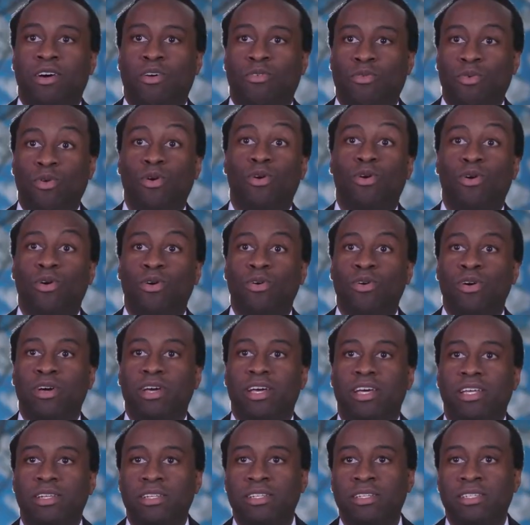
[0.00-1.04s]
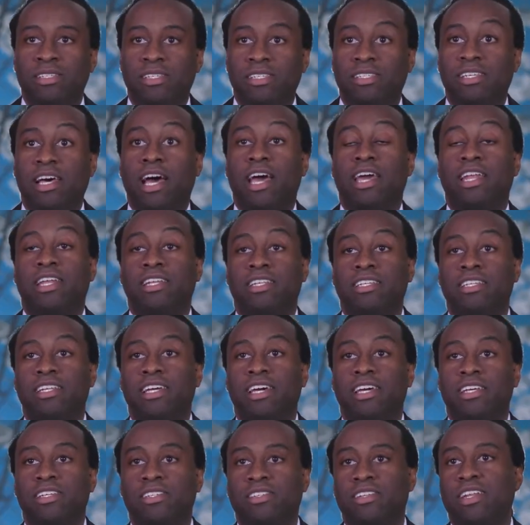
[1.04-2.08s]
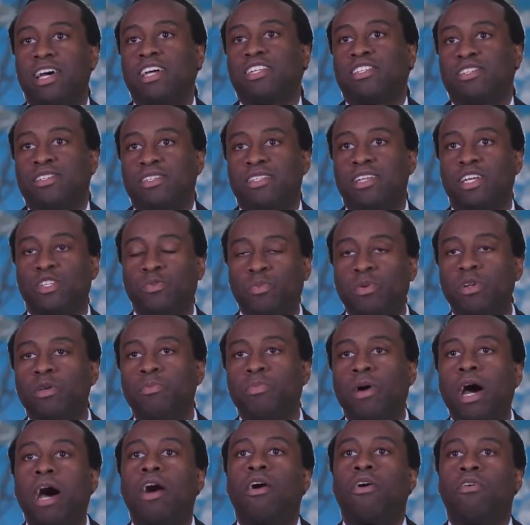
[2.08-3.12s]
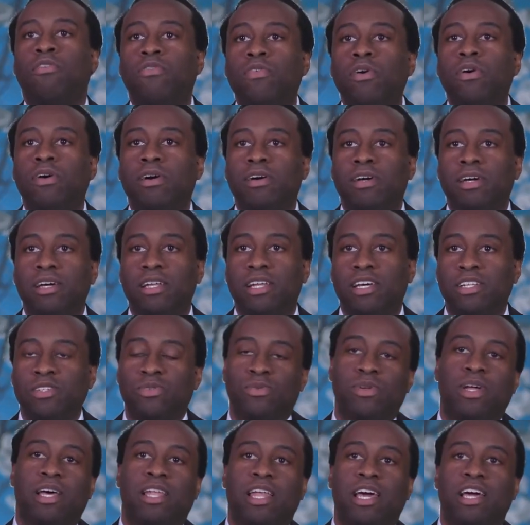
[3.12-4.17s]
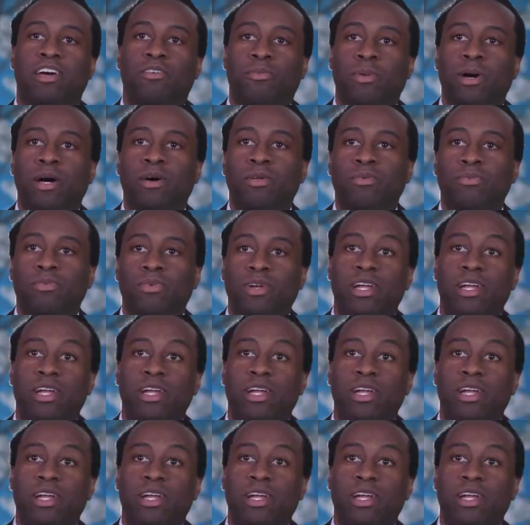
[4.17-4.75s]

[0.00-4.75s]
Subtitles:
a role in society today. So that's pretty powerful. And that's what I like about